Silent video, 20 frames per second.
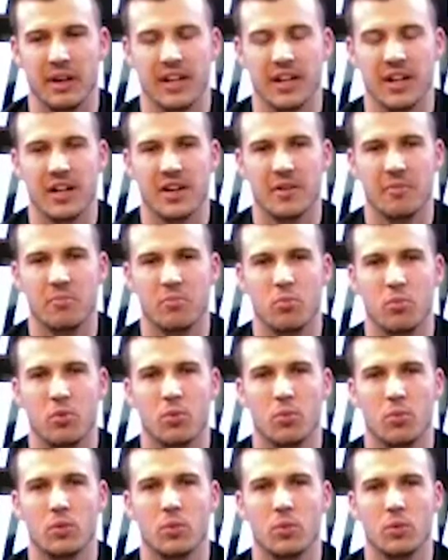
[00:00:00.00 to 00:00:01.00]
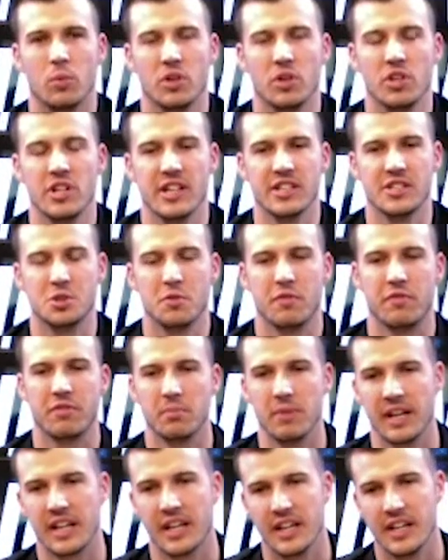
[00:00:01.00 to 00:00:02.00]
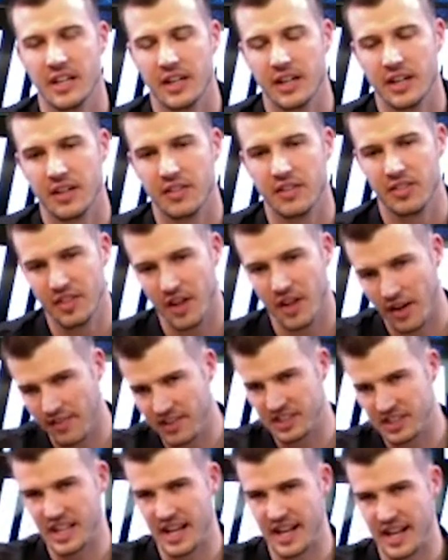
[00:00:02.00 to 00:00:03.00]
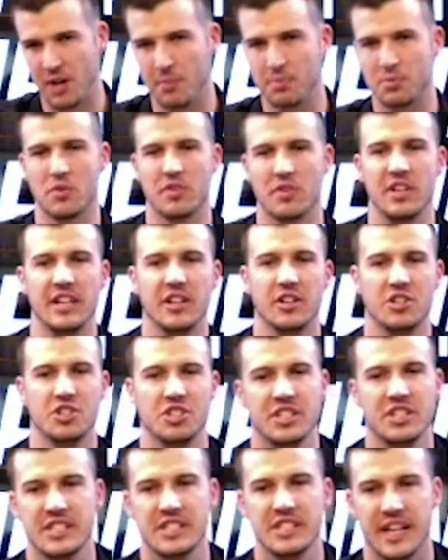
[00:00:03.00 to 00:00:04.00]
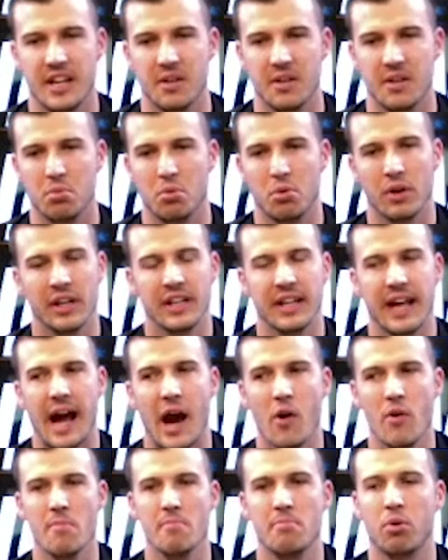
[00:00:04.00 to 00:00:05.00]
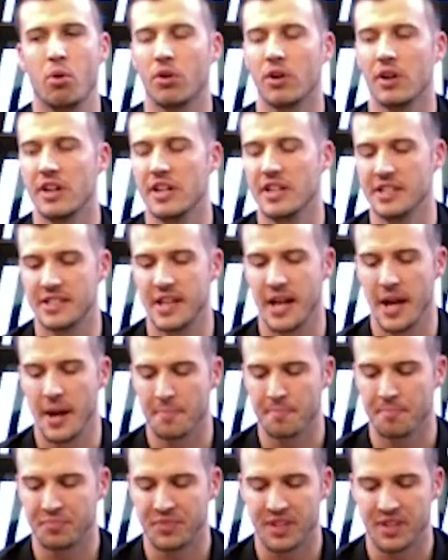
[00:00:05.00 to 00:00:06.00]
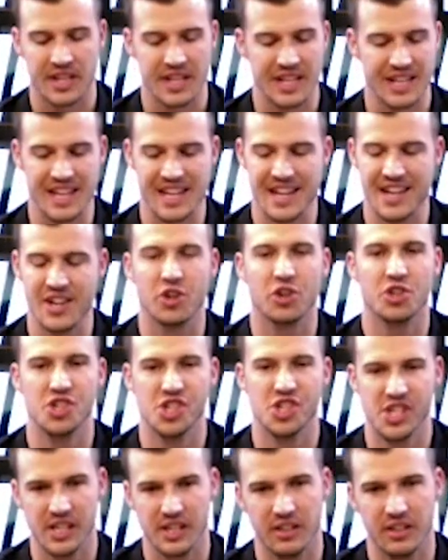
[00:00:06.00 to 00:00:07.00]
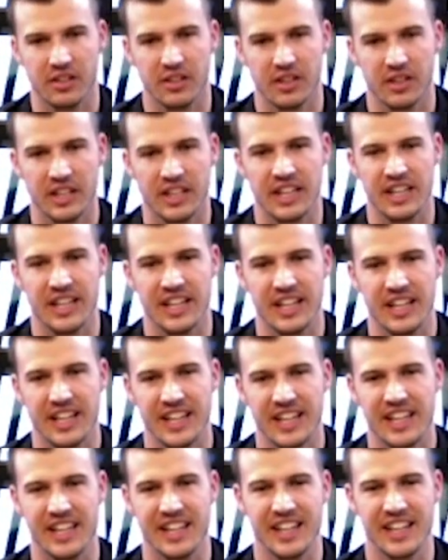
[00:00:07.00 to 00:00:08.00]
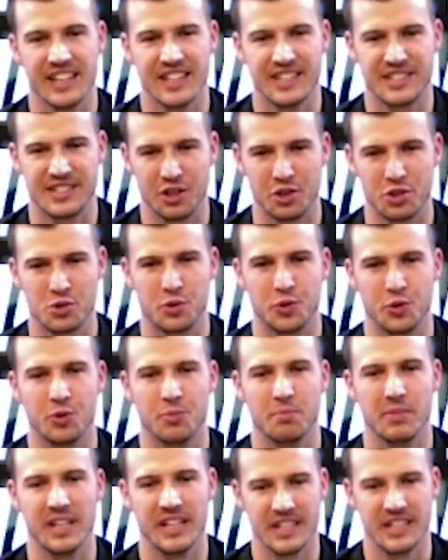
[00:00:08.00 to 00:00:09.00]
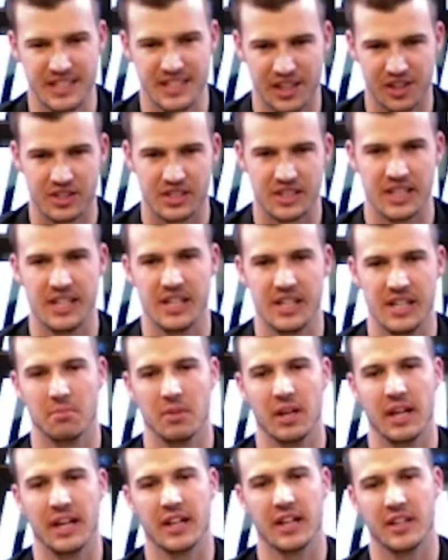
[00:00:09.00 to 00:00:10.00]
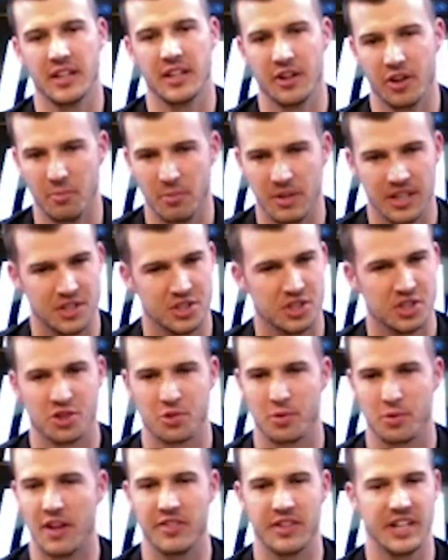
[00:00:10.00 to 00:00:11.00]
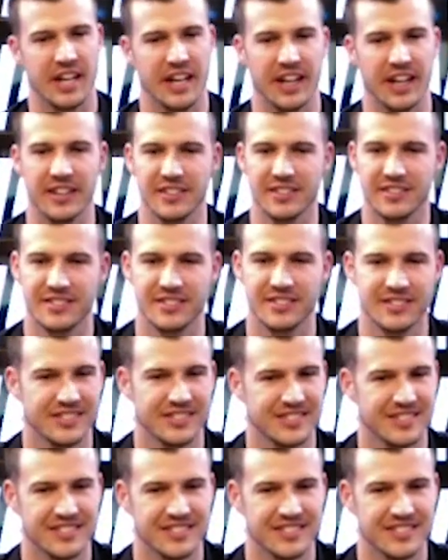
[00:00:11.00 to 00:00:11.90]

Uh, what, what, what do you guys do from like a, uh, obviously that helps with an energy standpoint. How important is energy in, in, in a sales room, in a sales team? Like, you know what I mean? Just throughout the day. Oh my